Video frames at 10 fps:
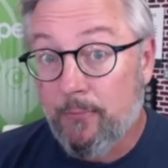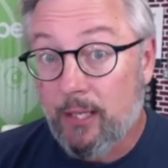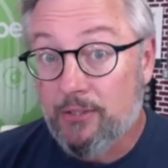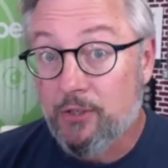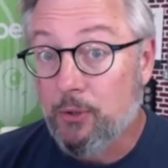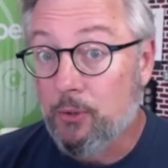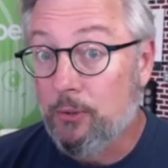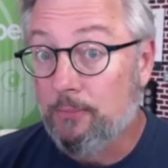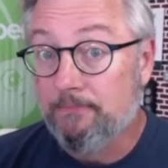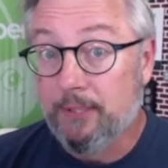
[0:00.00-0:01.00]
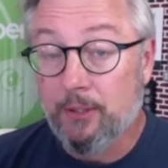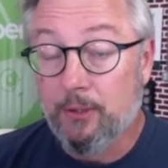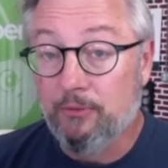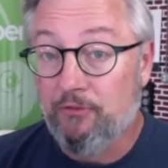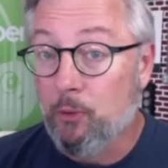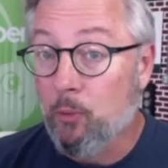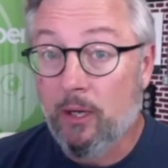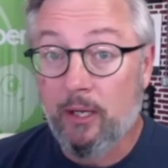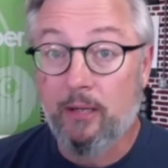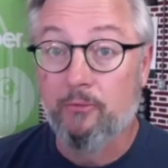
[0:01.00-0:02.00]
So, you know, if you want
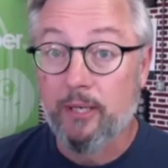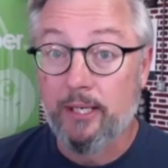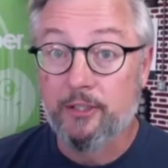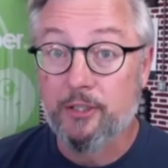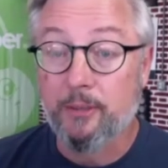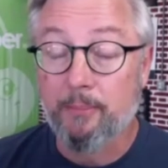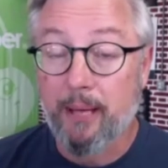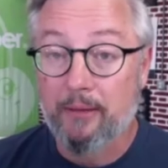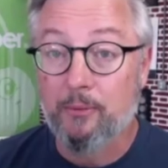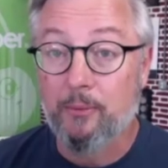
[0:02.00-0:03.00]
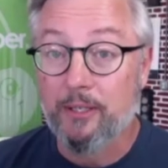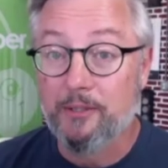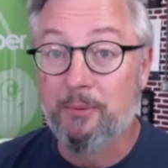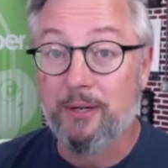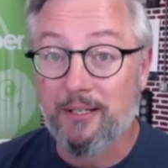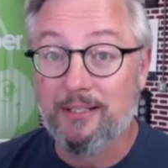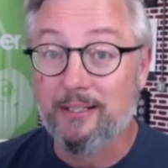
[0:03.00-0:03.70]
to get rich, the pathway is pretty easy.